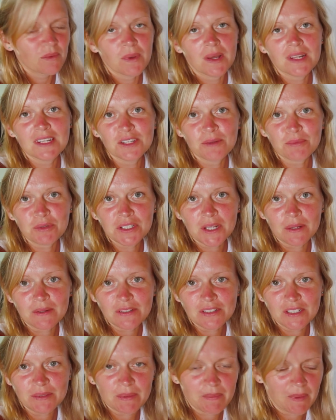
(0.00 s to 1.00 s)
We ended up just
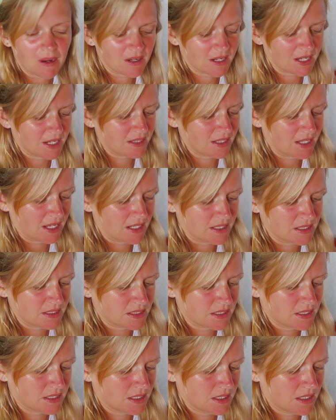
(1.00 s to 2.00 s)
going to the supermarket in the
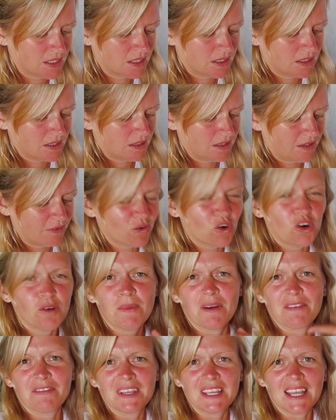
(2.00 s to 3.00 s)
end.
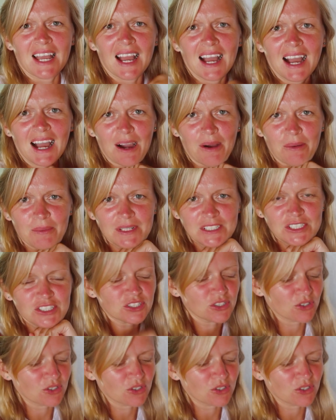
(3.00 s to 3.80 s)
My finger out.